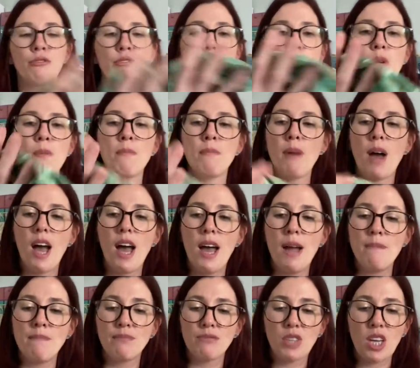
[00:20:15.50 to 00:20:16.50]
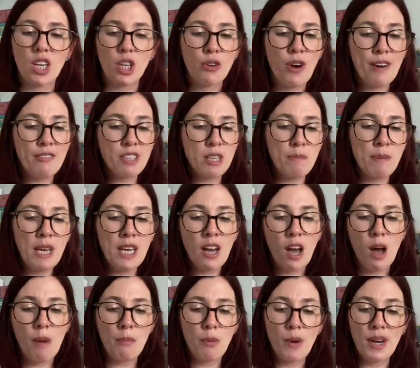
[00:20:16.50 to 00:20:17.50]
from Crafty
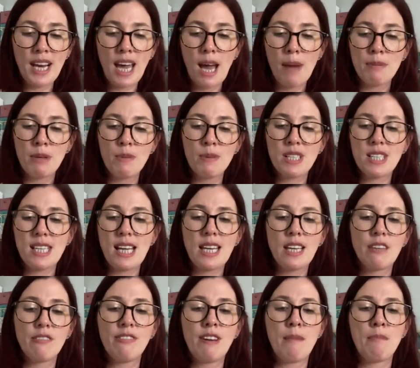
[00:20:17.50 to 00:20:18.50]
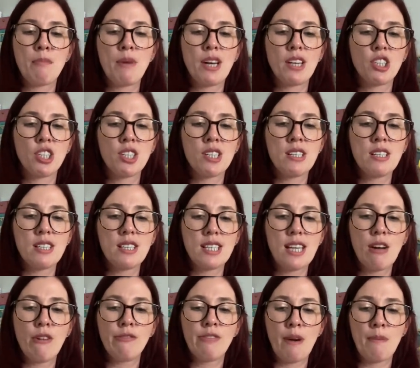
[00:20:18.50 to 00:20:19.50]
Pinup when Abby was selling fabric. She doesn't
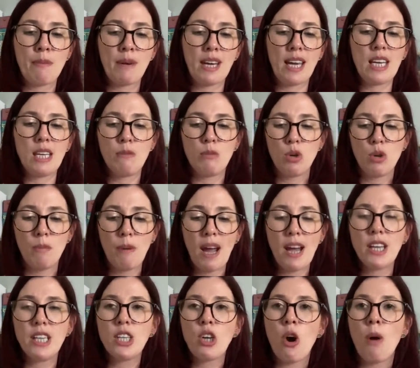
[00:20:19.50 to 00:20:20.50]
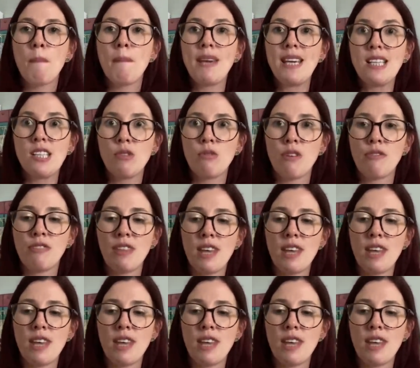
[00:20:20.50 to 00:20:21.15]
sell fabric anymore, but I only got a meter of